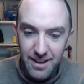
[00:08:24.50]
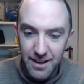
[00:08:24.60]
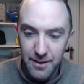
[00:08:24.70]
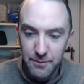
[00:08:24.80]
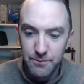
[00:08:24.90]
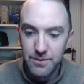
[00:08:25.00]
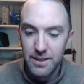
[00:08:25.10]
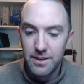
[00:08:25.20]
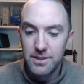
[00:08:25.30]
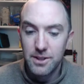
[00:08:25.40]
Um,
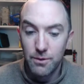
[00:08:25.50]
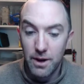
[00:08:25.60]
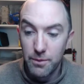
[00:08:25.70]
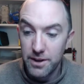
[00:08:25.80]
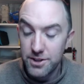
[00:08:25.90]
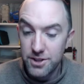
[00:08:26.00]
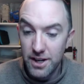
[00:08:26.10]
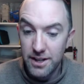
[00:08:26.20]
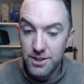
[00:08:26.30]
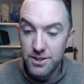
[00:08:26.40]
so I would have
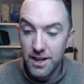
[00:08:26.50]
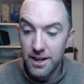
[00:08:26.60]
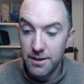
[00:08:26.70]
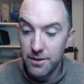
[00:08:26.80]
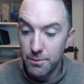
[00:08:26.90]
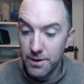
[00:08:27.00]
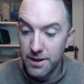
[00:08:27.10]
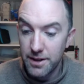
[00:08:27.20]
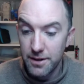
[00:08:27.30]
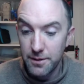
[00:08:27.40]
changed that number
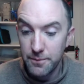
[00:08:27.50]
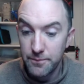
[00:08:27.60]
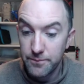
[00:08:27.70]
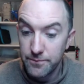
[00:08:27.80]
here